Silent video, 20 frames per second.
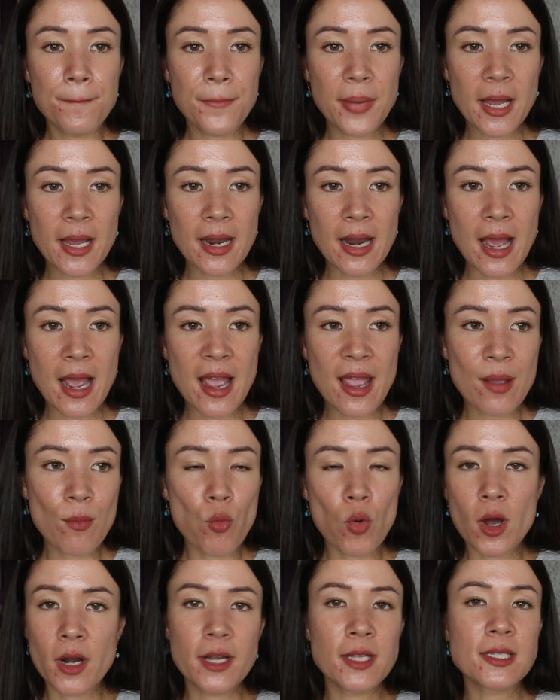but I
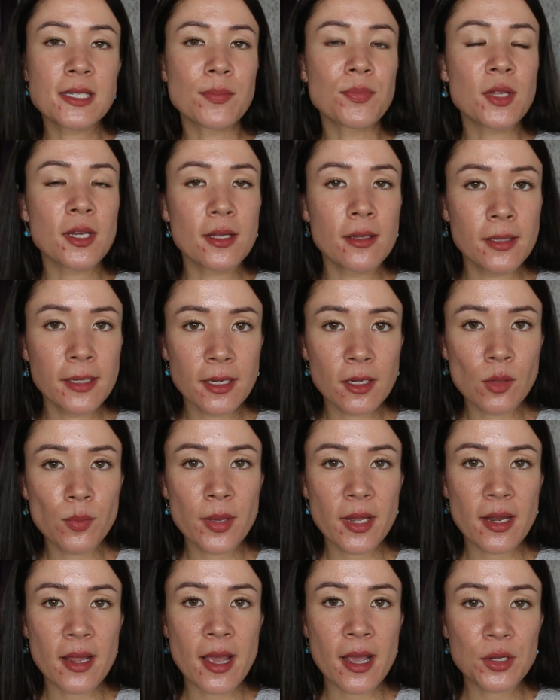wanted something a little
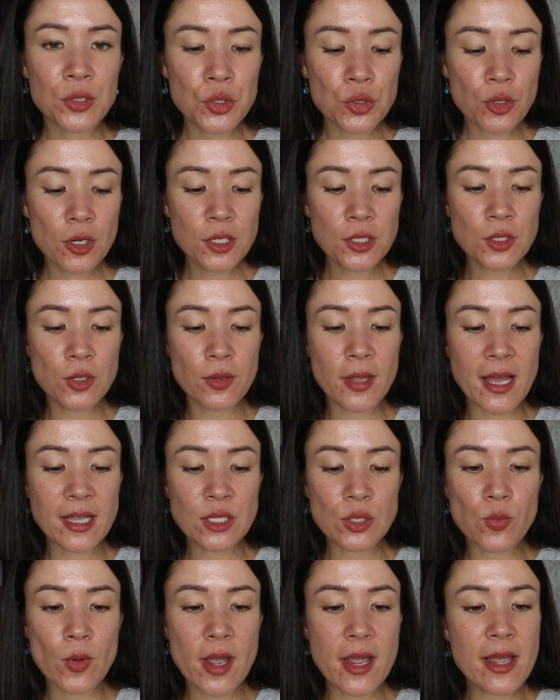bit extra, so
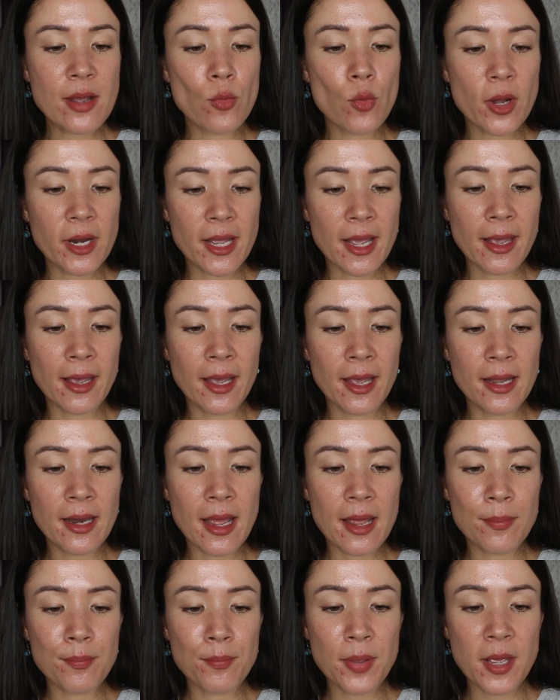that's why I went ahead
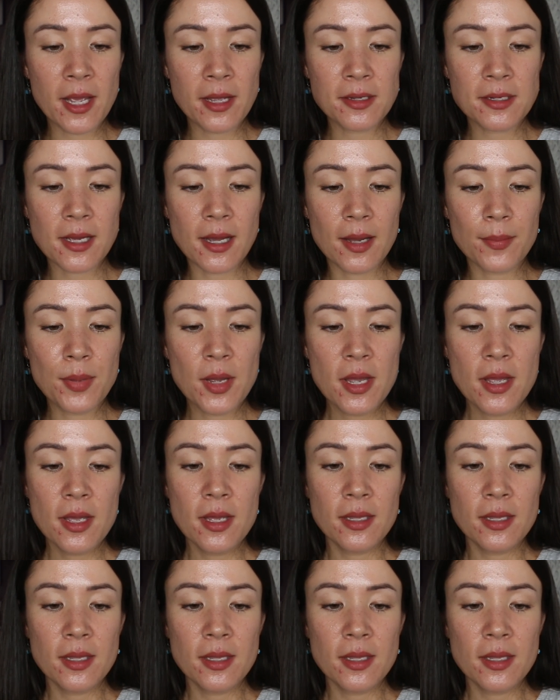and picked up